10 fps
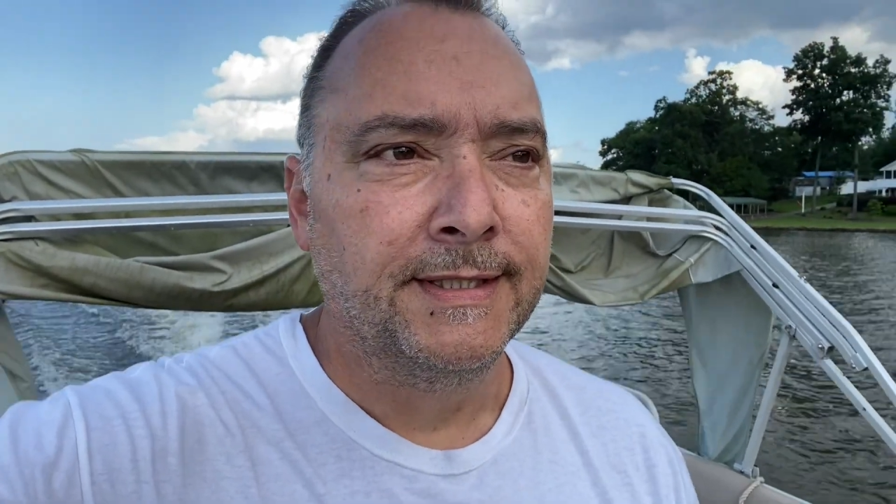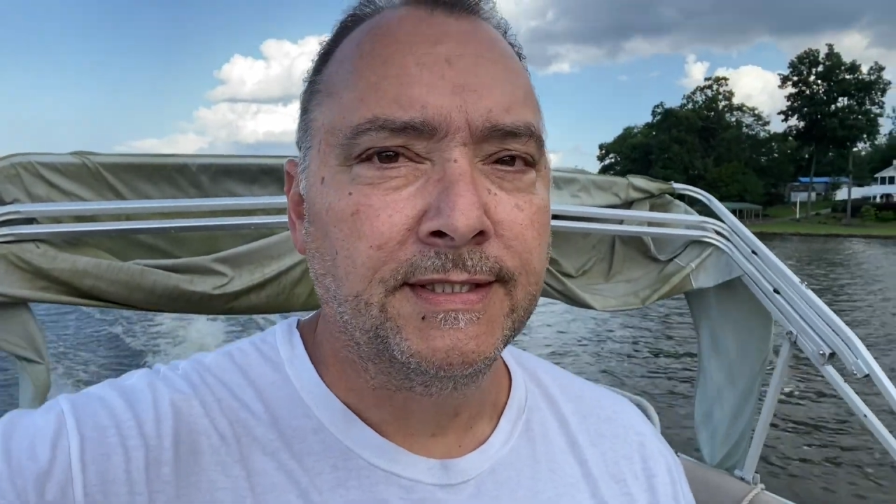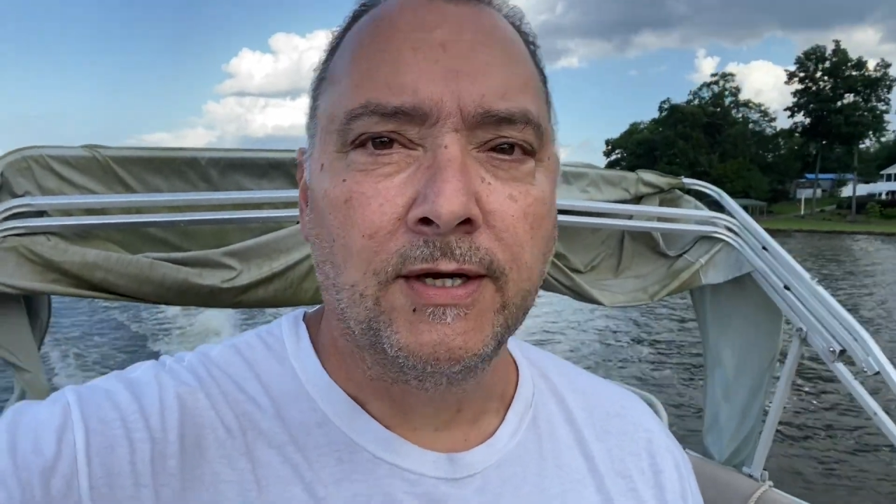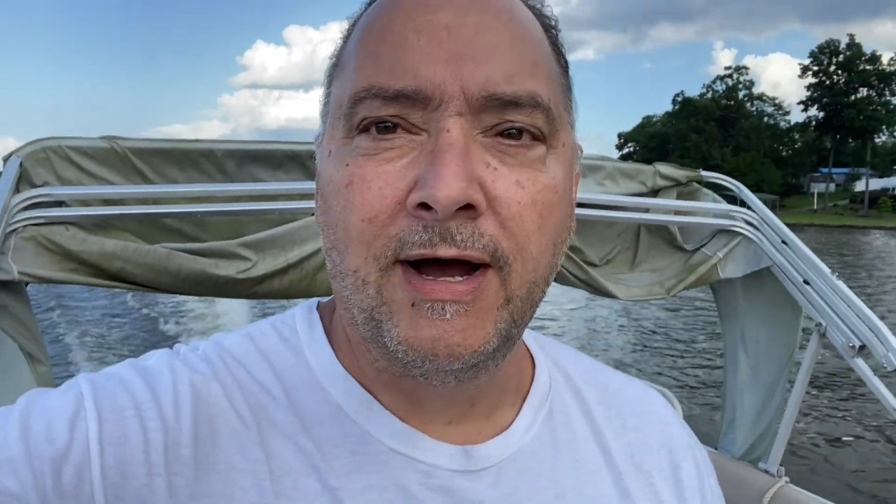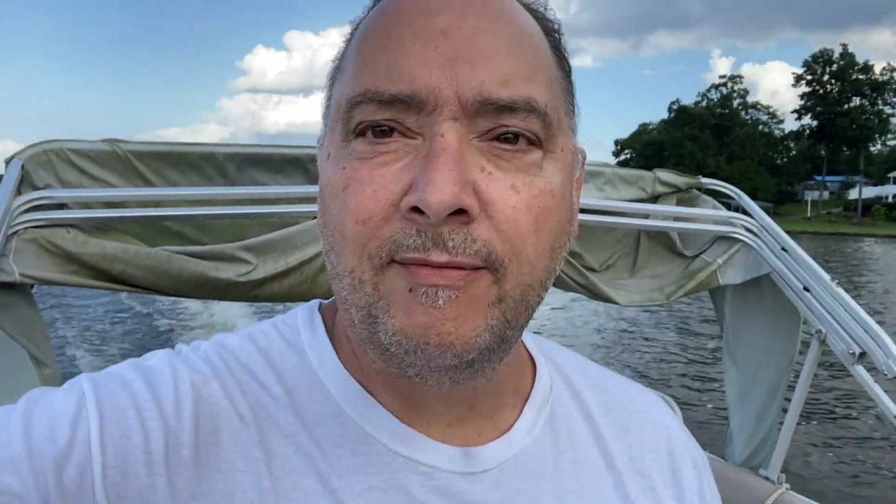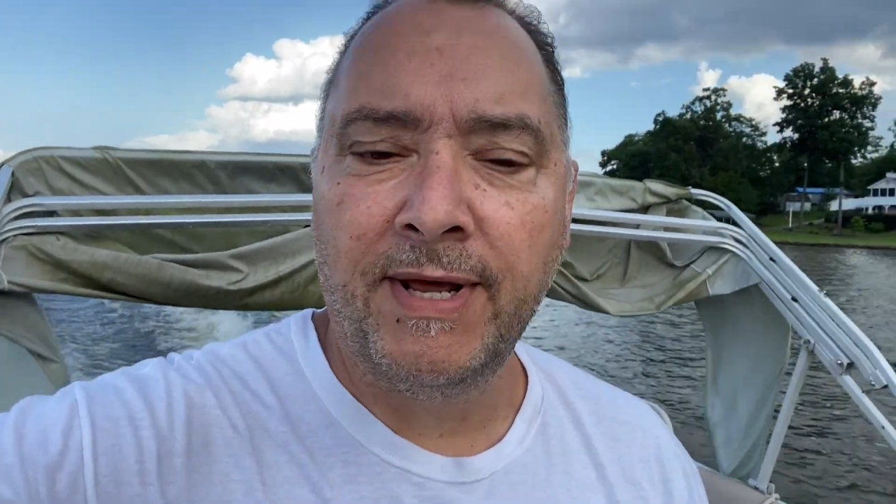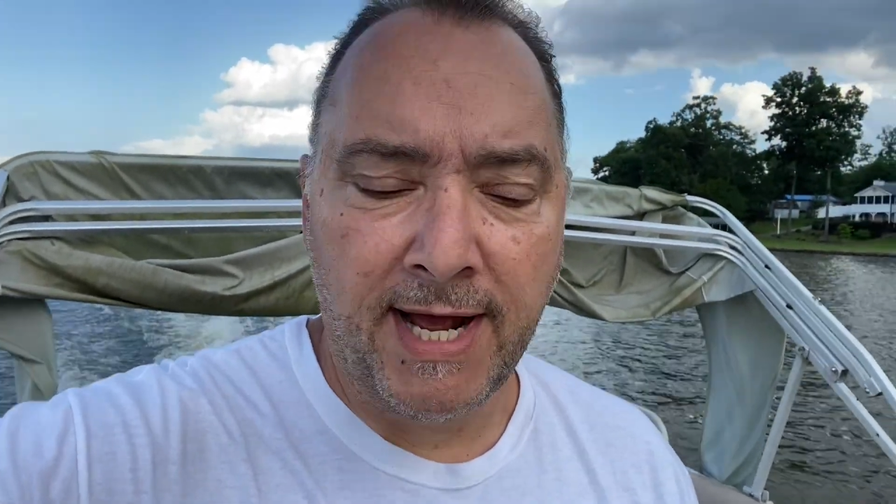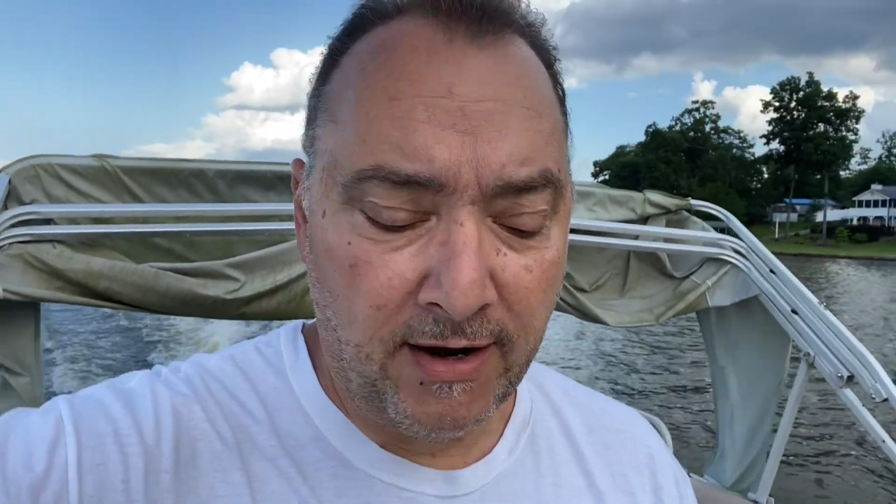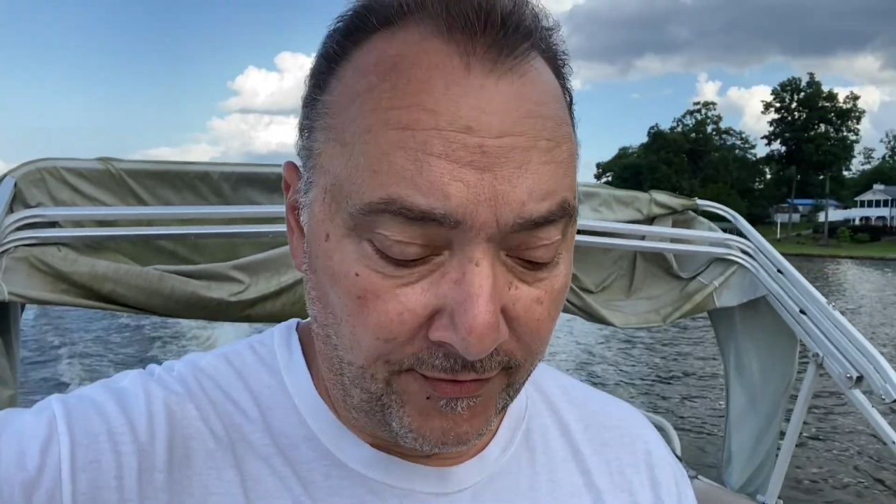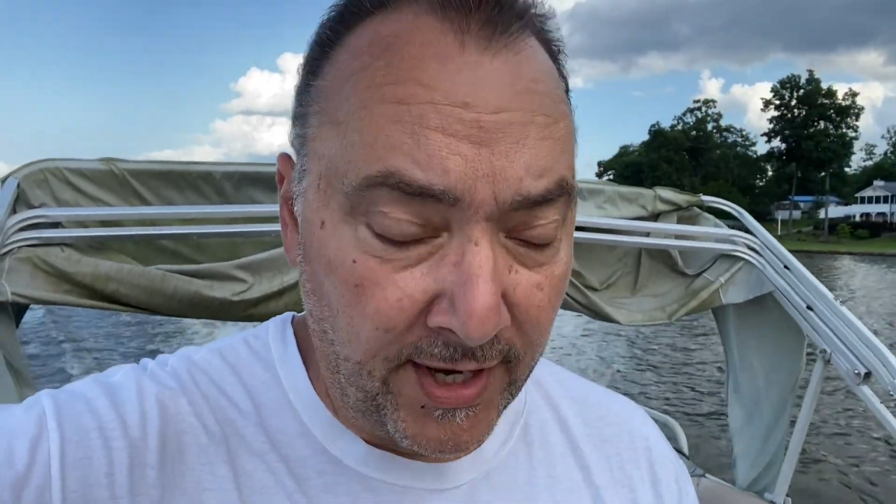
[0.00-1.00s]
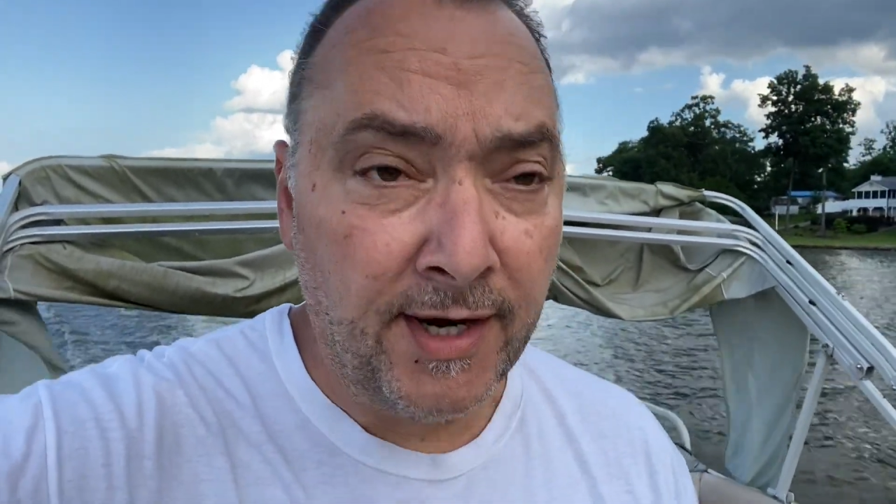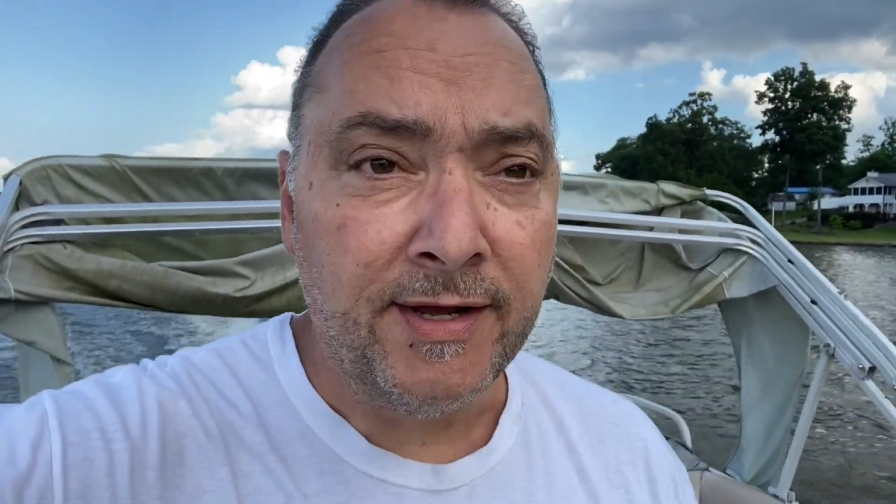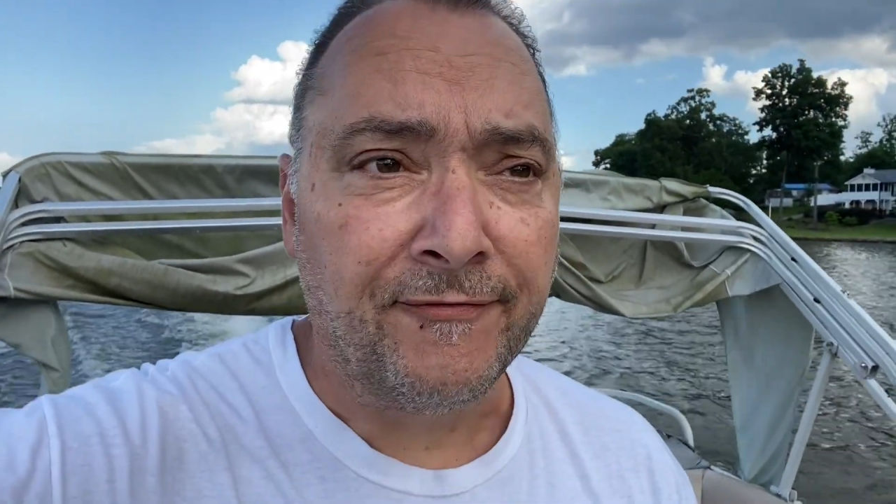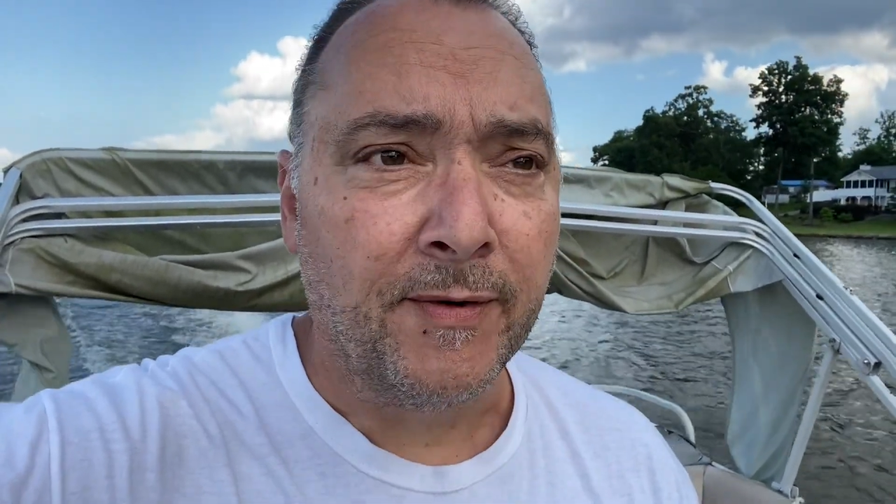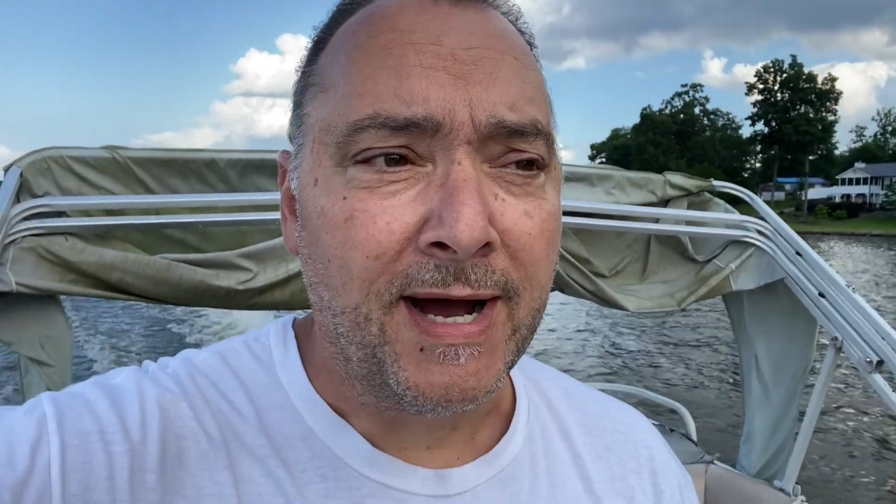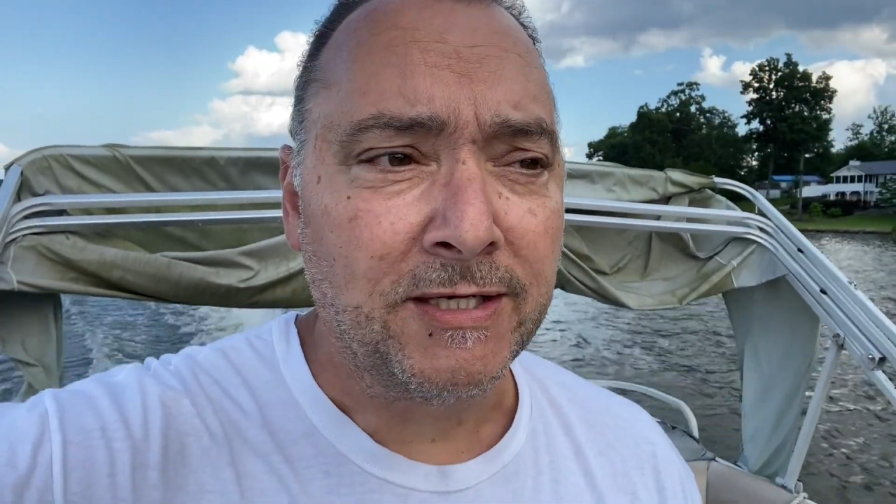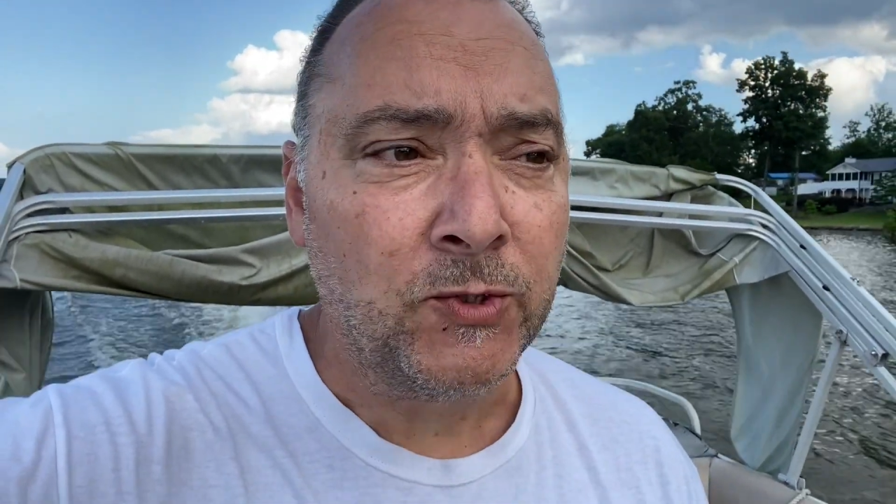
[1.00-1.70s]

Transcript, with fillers: So I've been out running it for about